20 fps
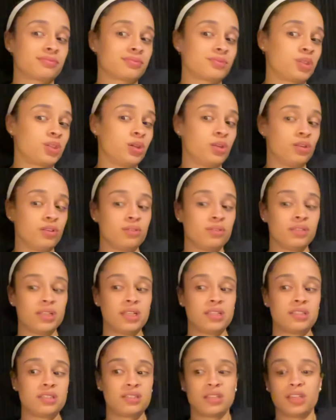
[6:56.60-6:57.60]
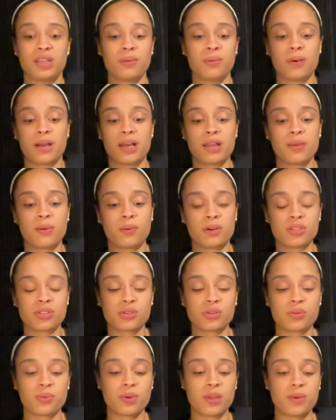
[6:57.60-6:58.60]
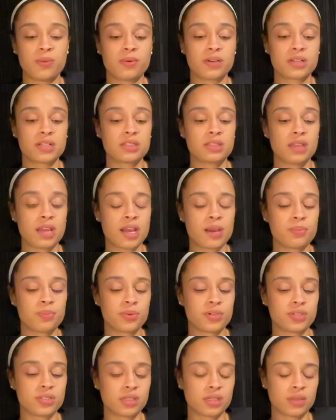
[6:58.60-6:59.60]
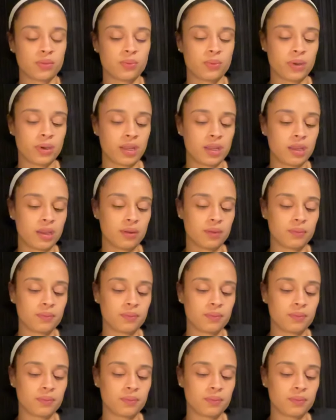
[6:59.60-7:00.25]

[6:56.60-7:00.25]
so let's see why they want you to wait what is the empress and wait